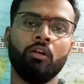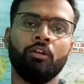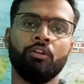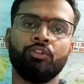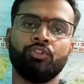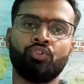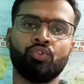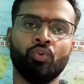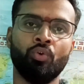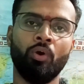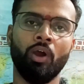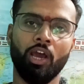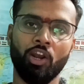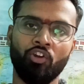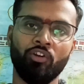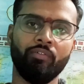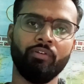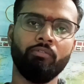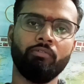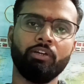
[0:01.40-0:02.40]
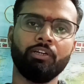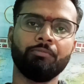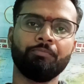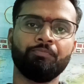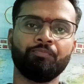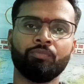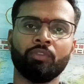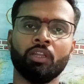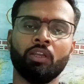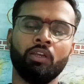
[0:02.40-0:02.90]
Hello
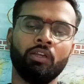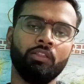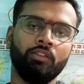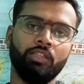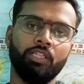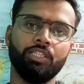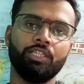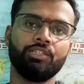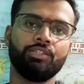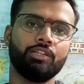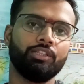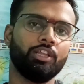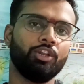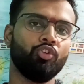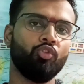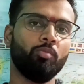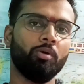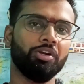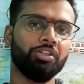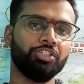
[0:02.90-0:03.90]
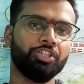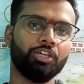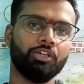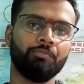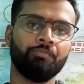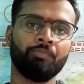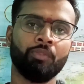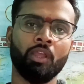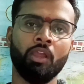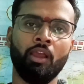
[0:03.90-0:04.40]
everyone. This is Nandan Kumar
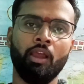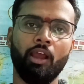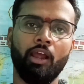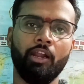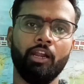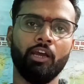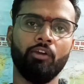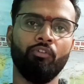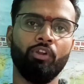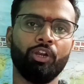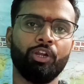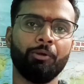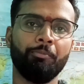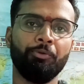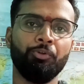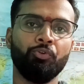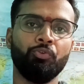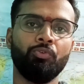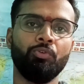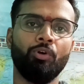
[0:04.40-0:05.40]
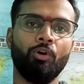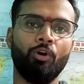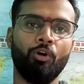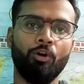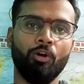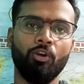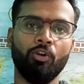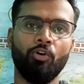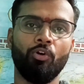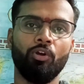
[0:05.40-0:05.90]
Shah, and I welcome you
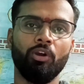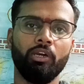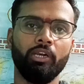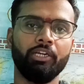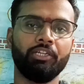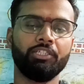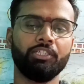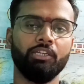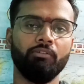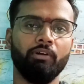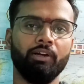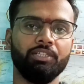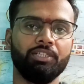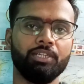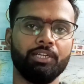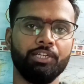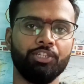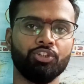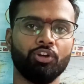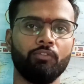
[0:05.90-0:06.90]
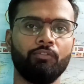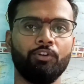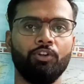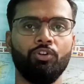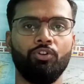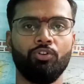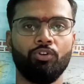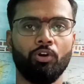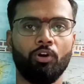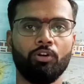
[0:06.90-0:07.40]
all on Let's Revise series
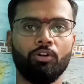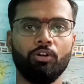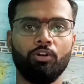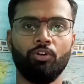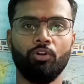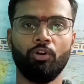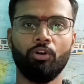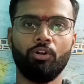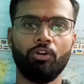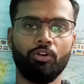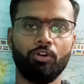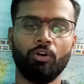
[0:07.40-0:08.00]
of dot.